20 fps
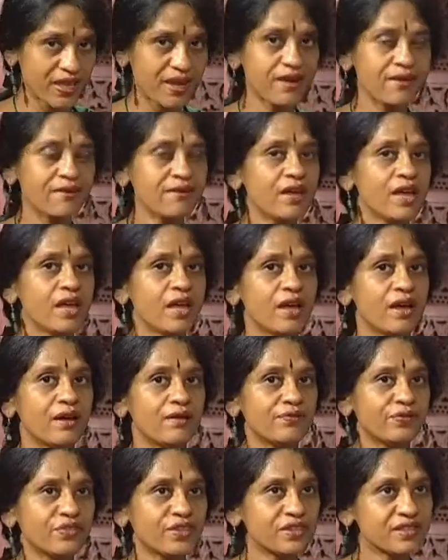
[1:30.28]
there,
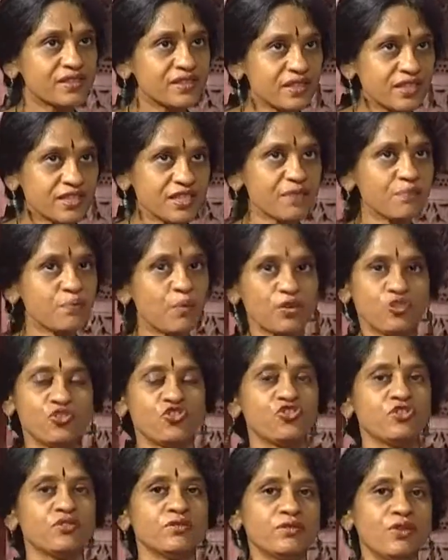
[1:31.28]
the sitting
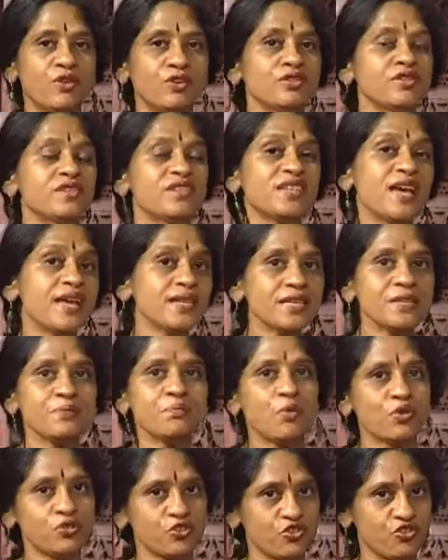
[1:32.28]
posture or the standing
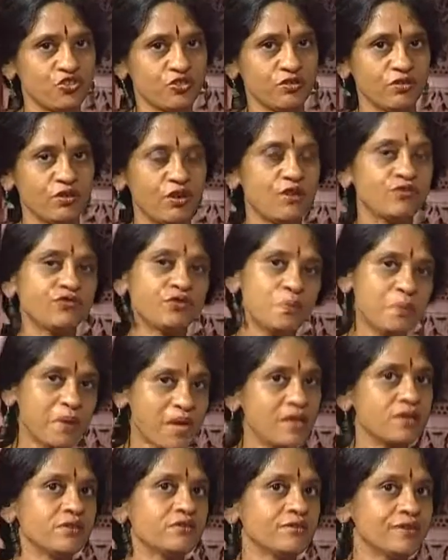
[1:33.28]
posture of the
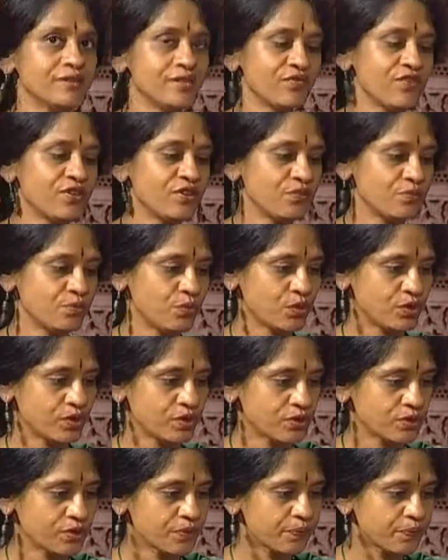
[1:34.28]
maker is very
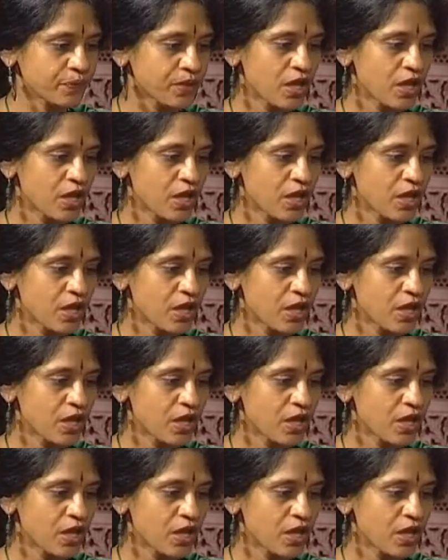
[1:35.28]
important.